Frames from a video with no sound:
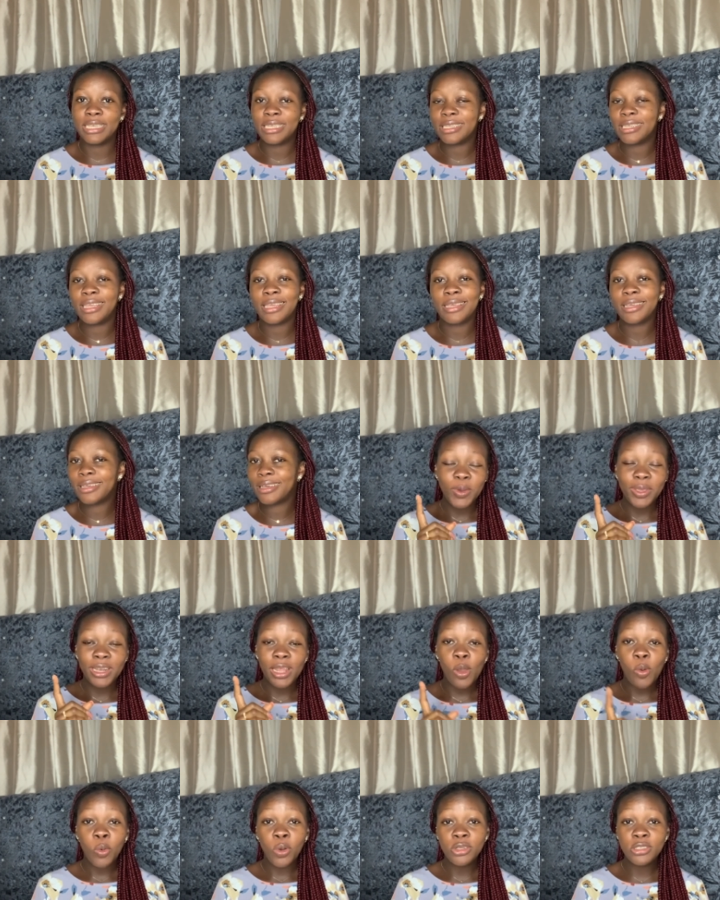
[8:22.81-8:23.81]
like when
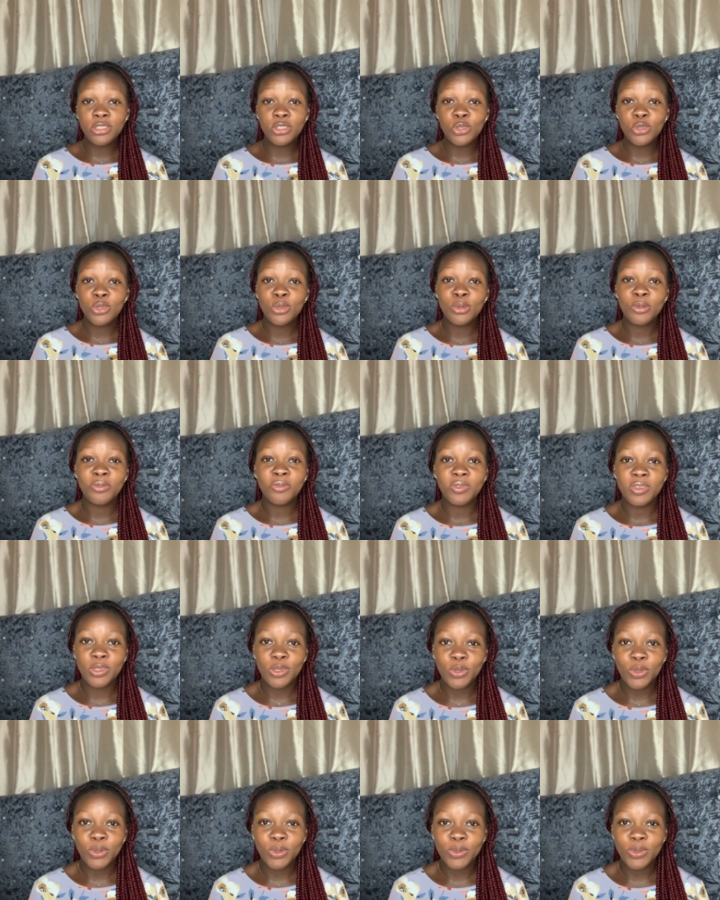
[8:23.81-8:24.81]
i watch youtube
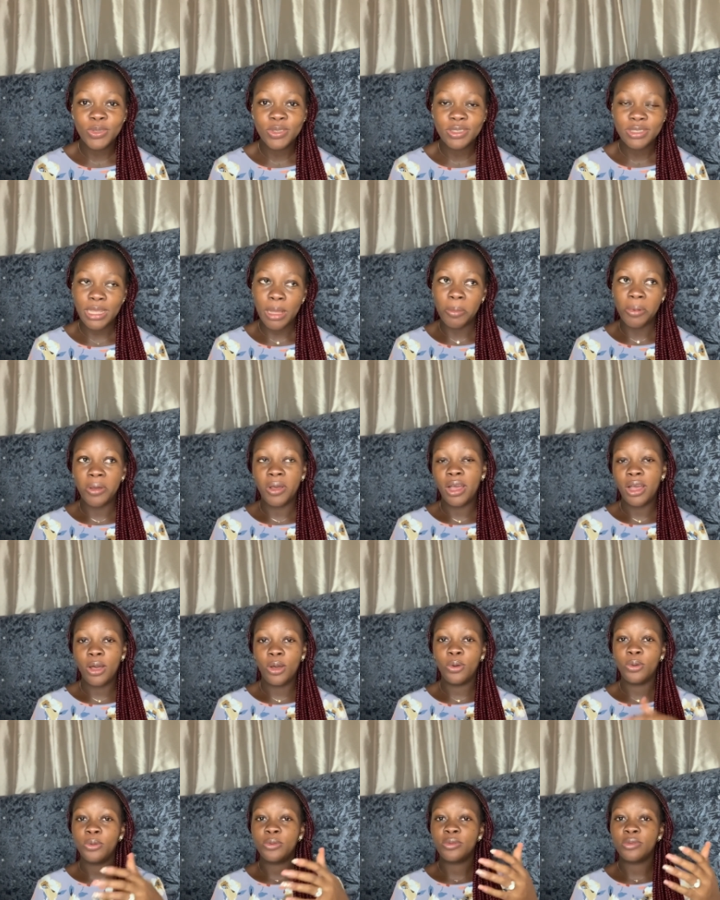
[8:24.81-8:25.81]
videos about
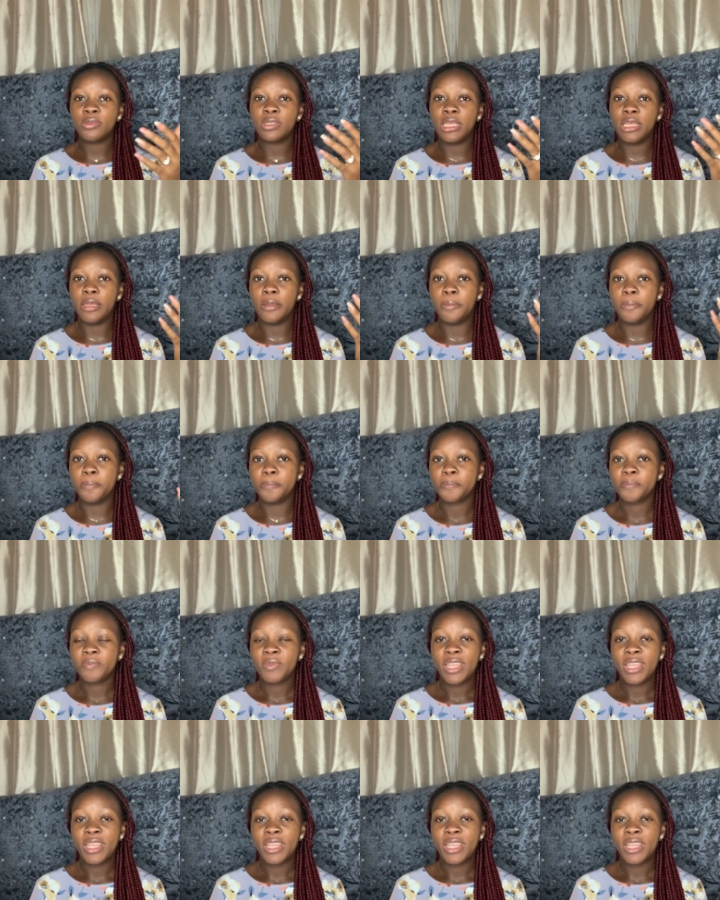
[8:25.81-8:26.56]
how um